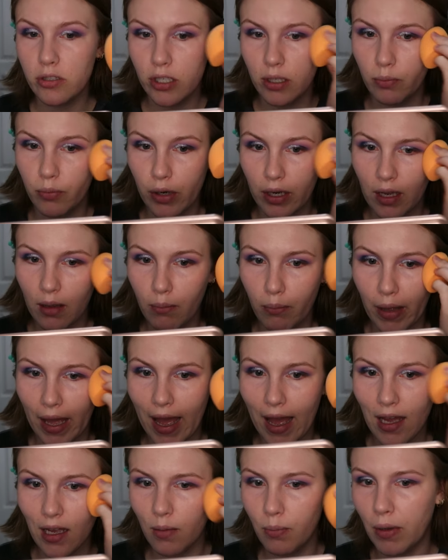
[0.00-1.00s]
she'd bring them
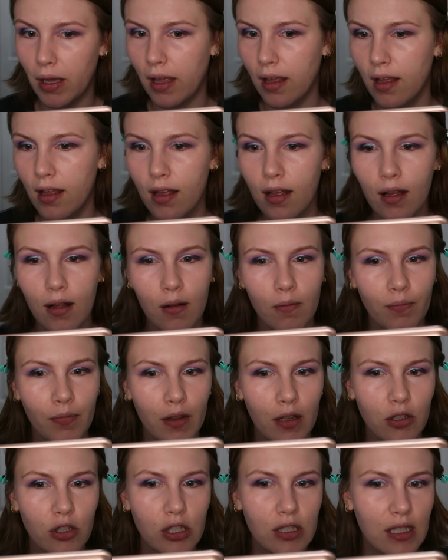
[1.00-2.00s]
back, but
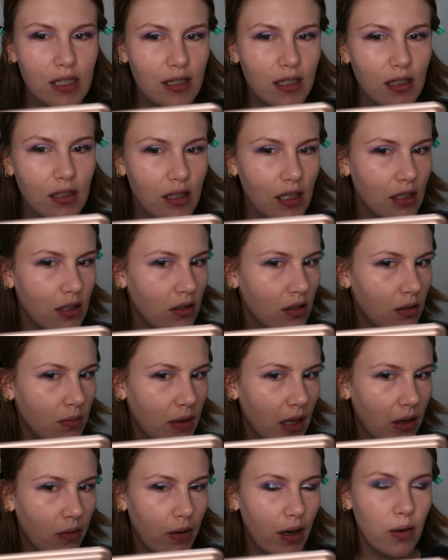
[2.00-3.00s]
she discontinued them
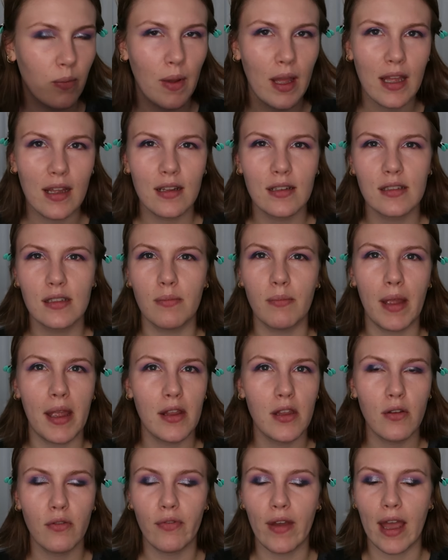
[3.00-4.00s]
like right away because the
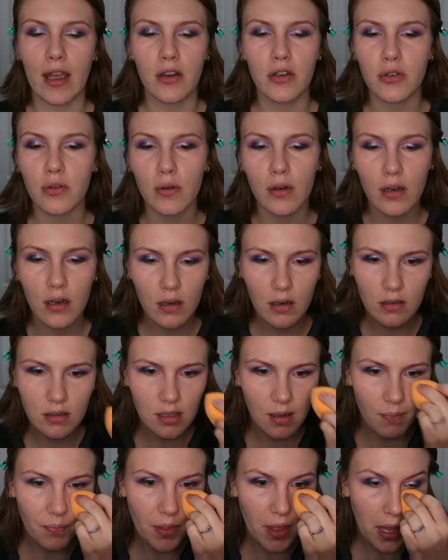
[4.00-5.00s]
manufacturer or
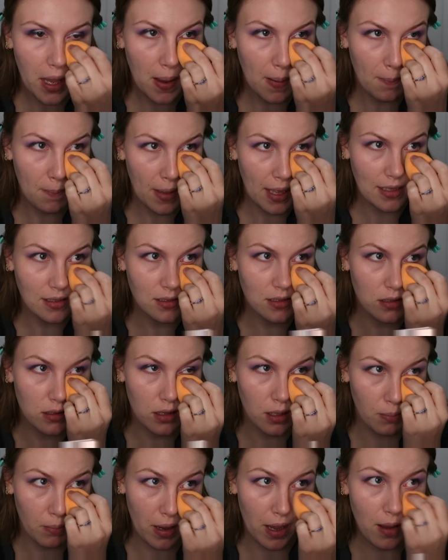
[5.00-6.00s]
something messed
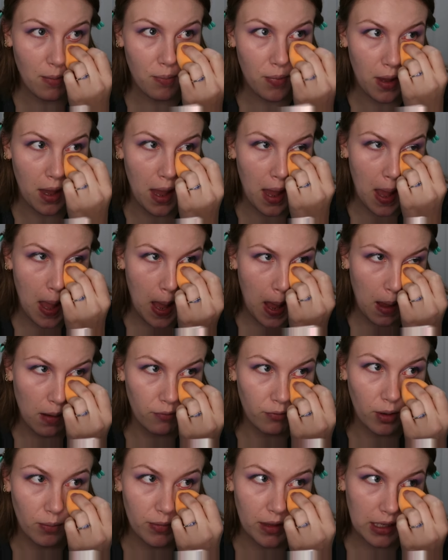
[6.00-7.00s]
them up
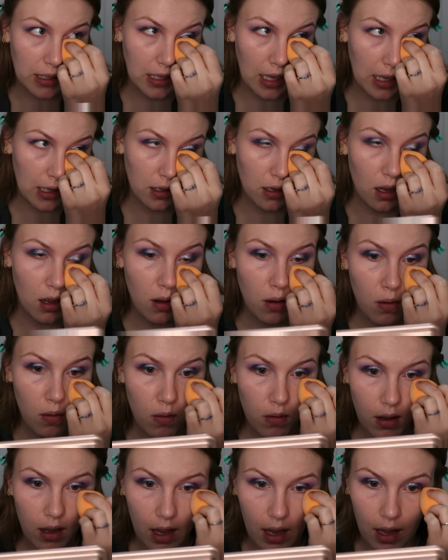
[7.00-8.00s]
from the
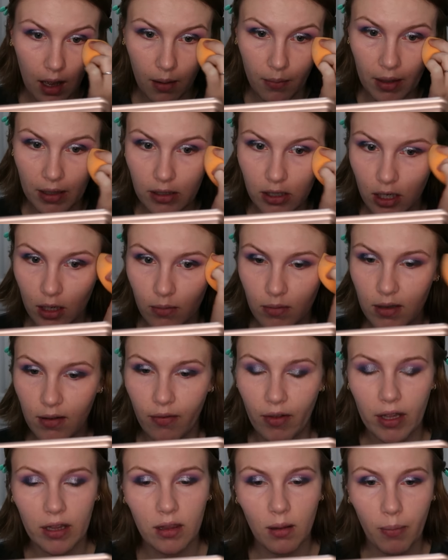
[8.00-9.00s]
get-go, in terms of
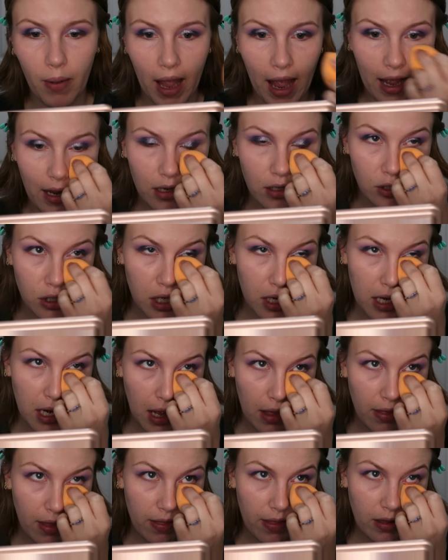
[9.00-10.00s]
like the packaging,
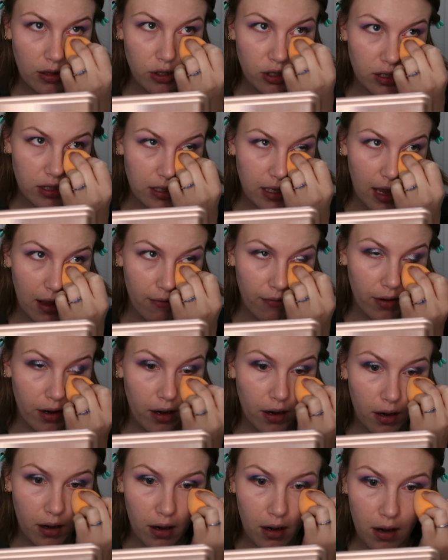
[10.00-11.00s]
and then they just
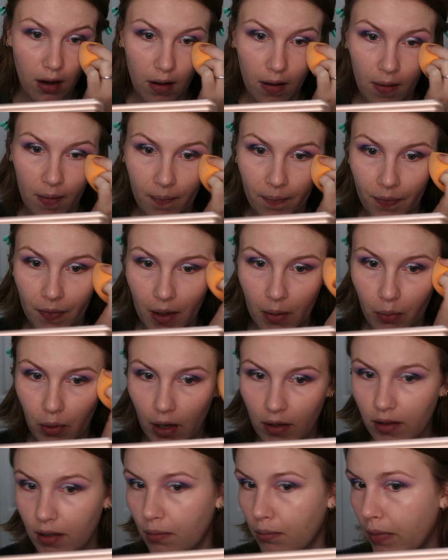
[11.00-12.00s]
never
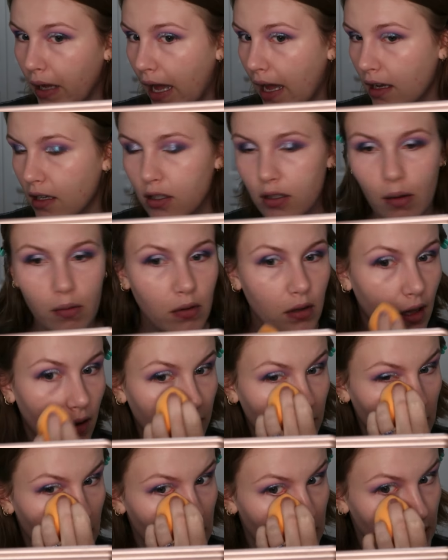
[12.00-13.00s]
brought them back. So I would
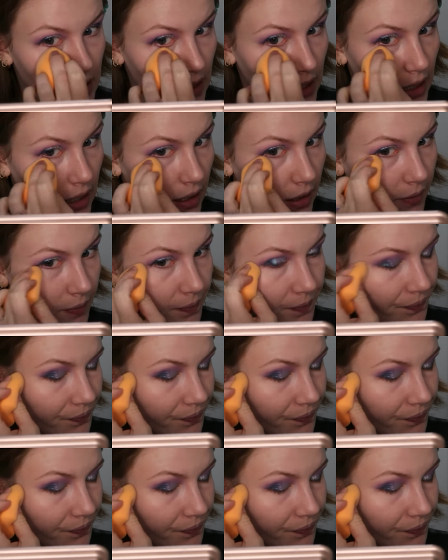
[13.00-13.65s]
love to see